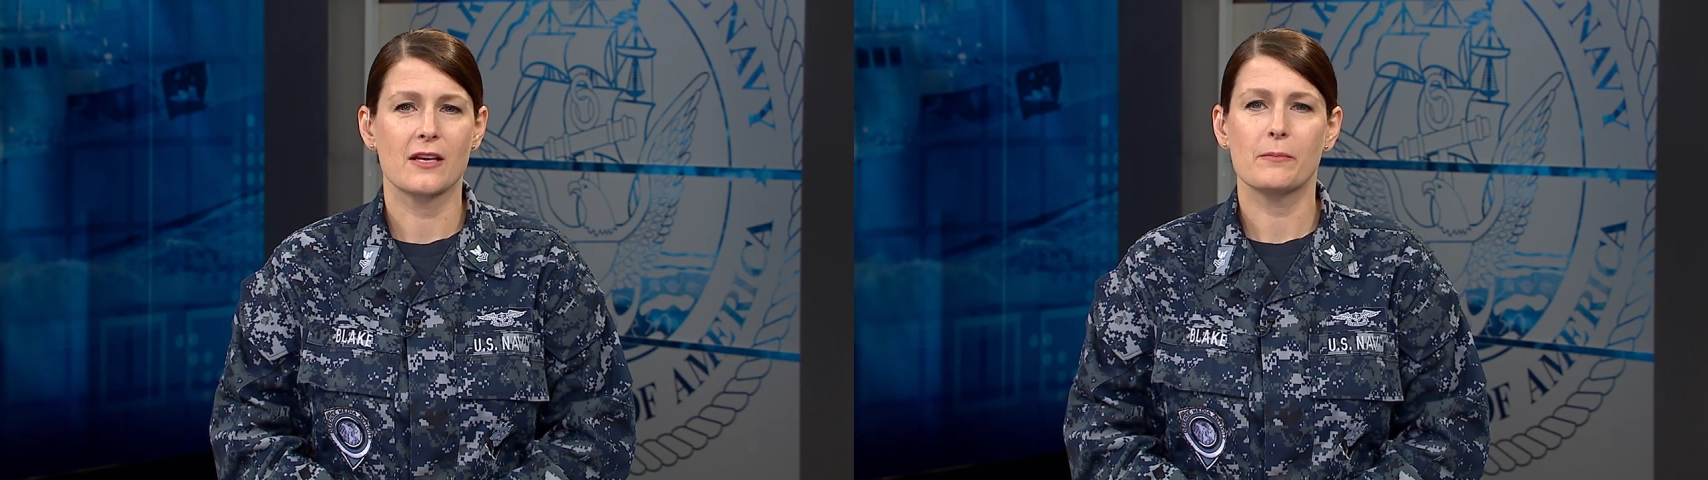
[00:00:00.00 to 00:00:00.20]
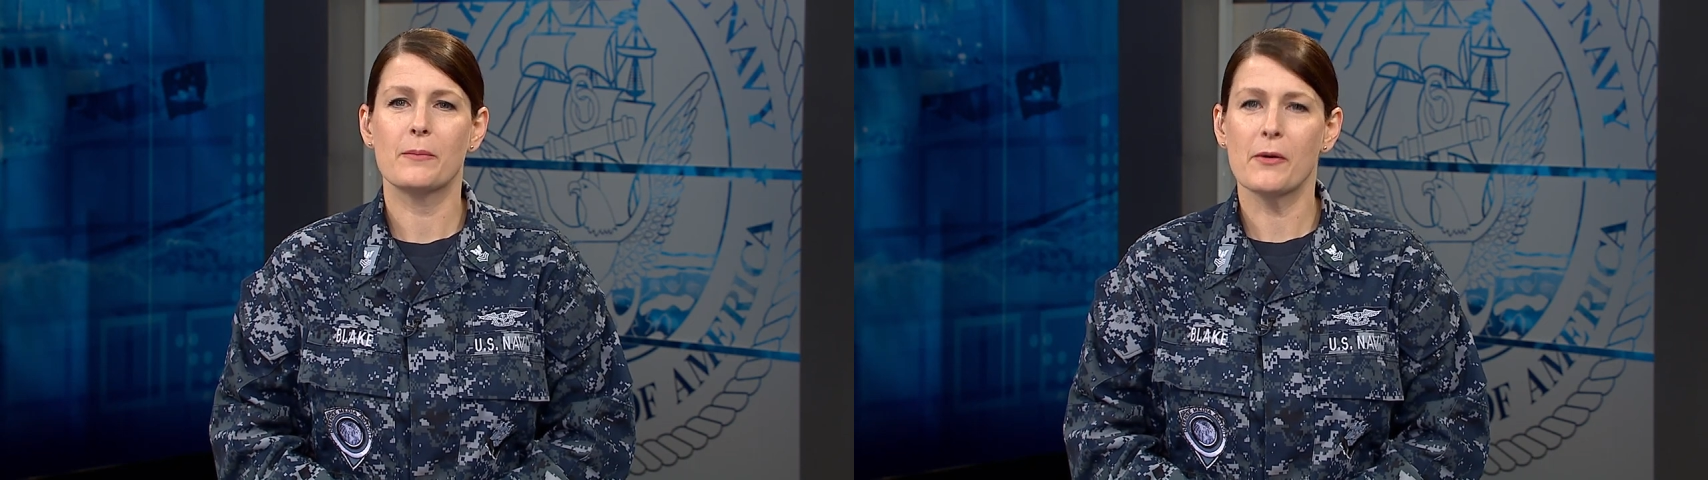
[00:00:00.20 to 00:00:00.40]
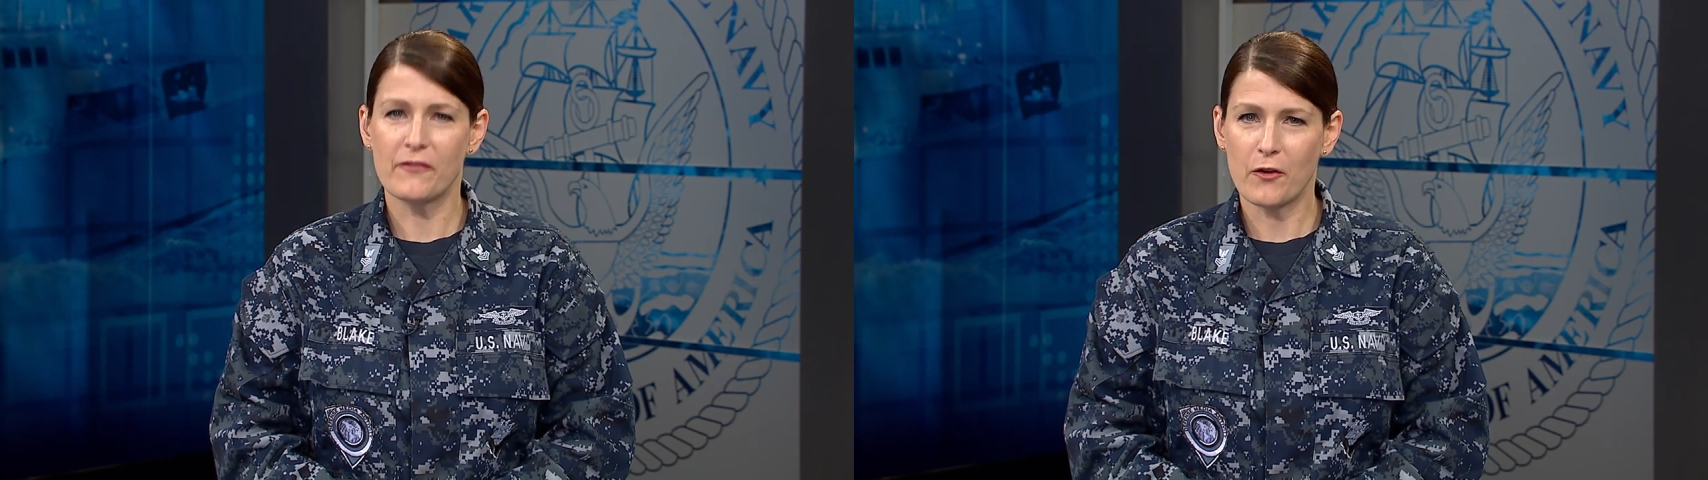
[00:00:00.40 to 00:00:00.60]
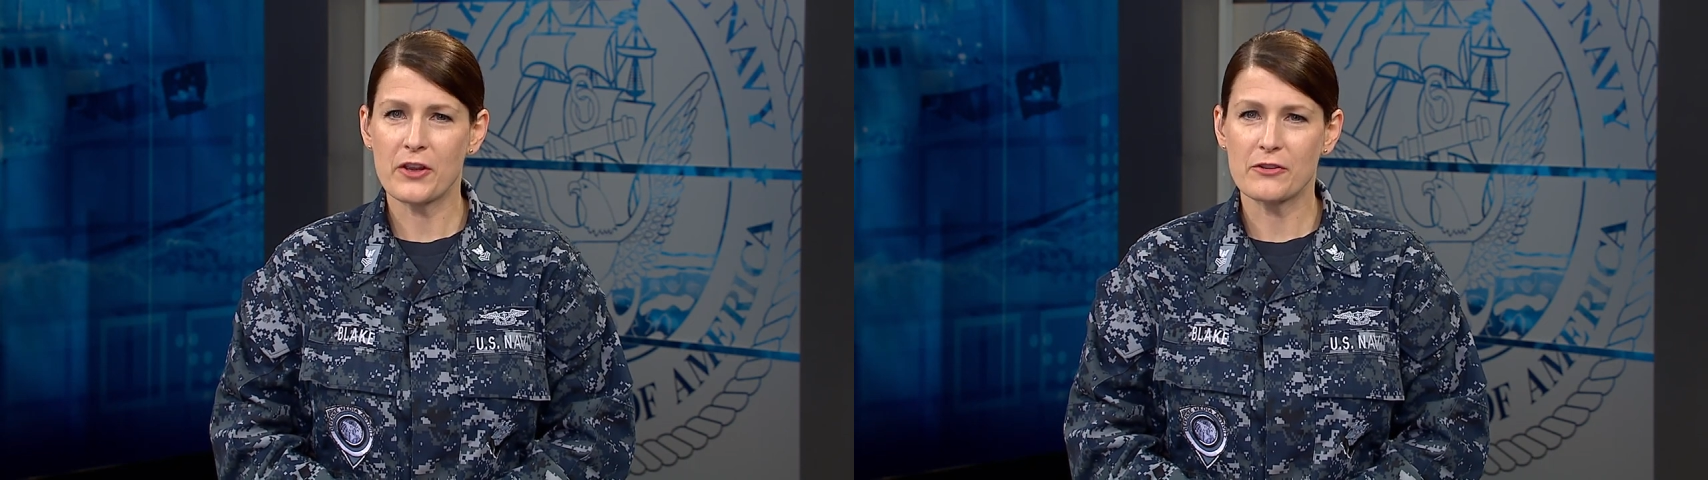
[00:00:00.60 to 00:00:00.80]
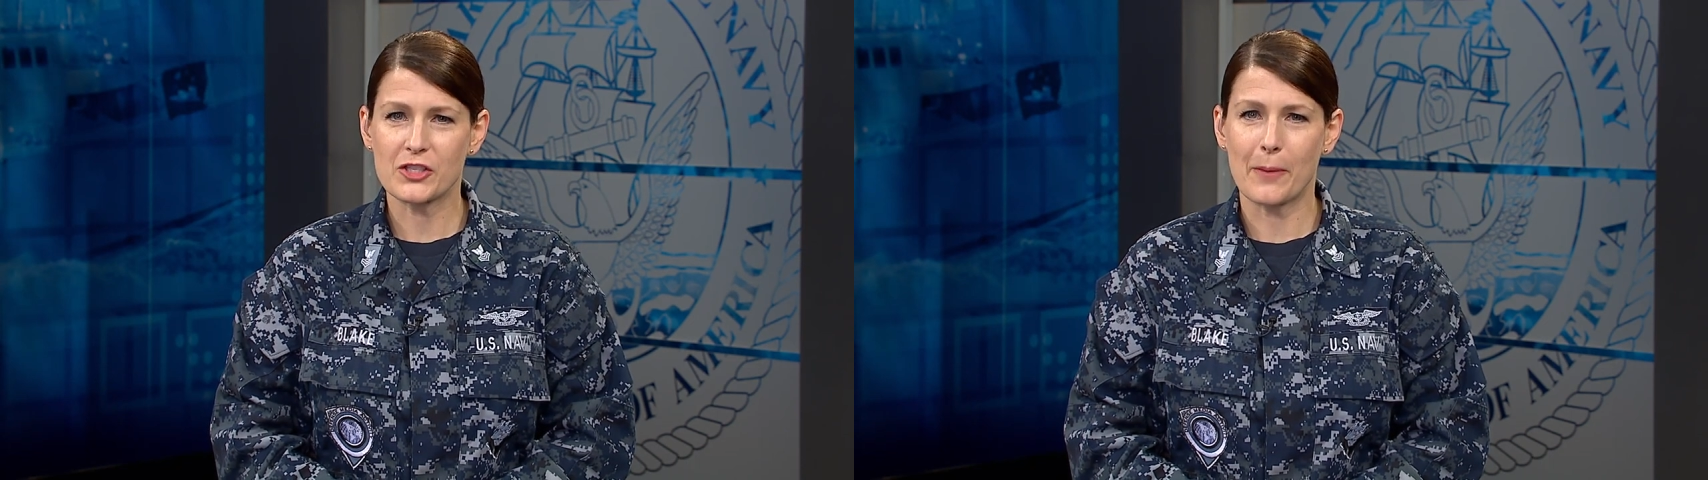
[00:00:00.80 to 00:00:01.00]
but before
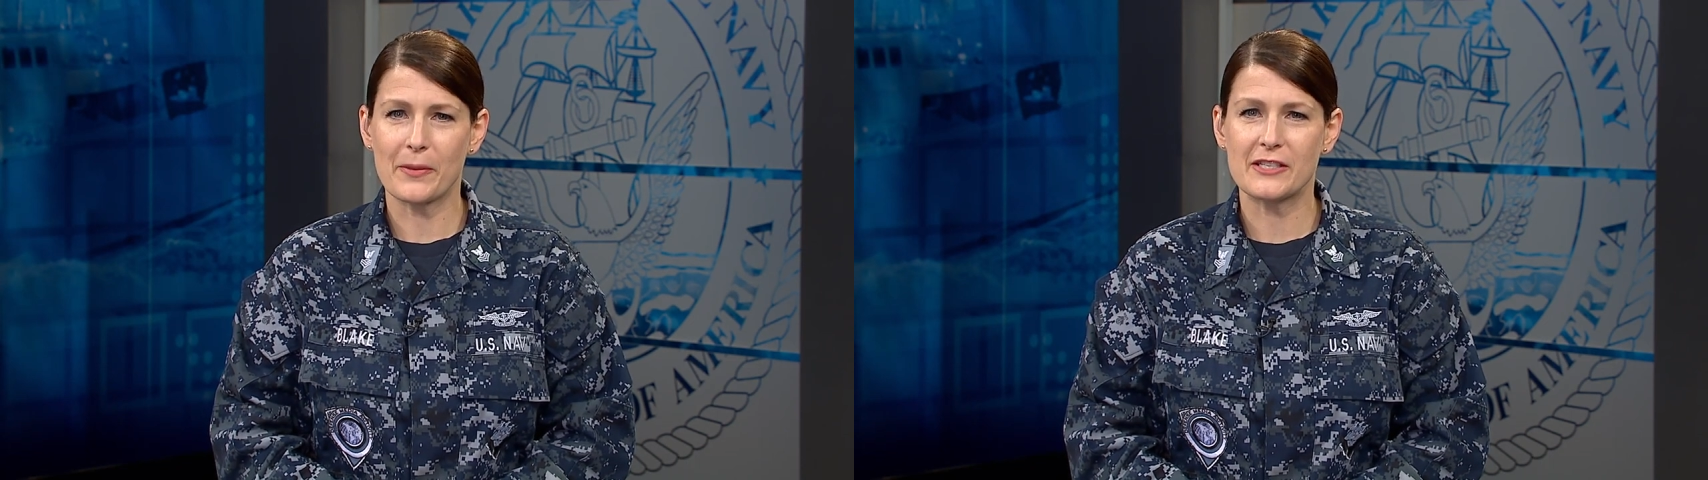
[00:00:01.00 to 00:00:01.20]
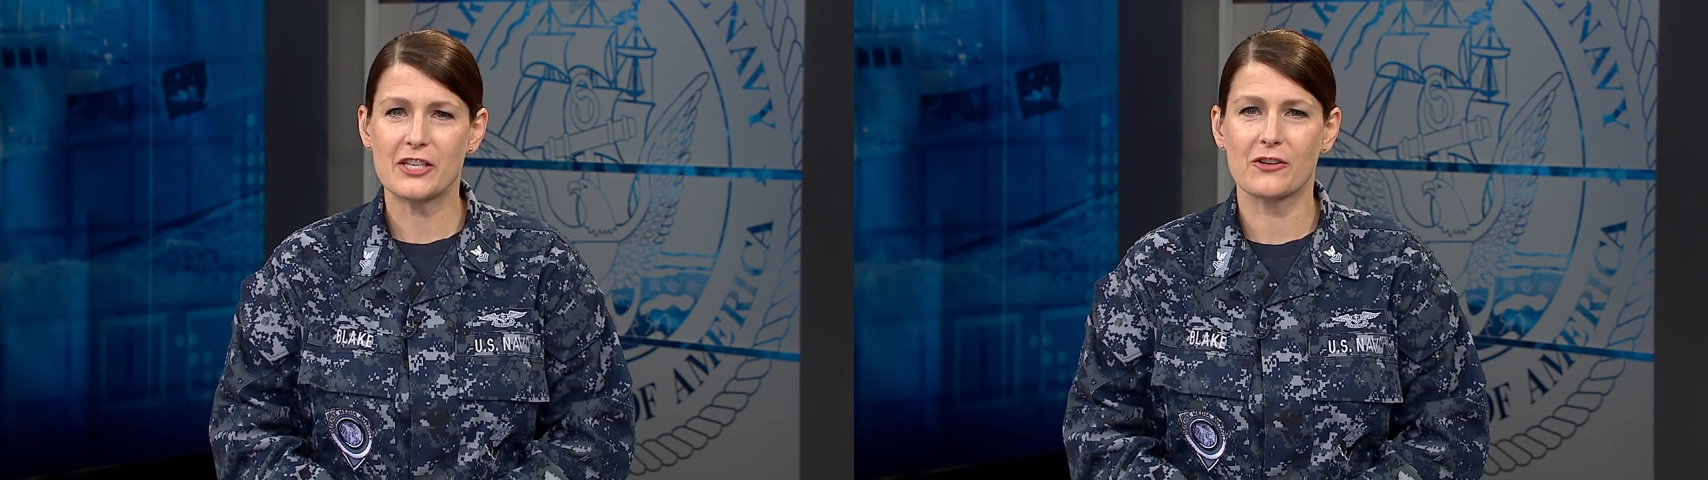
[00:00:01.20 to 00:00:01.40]
you jump into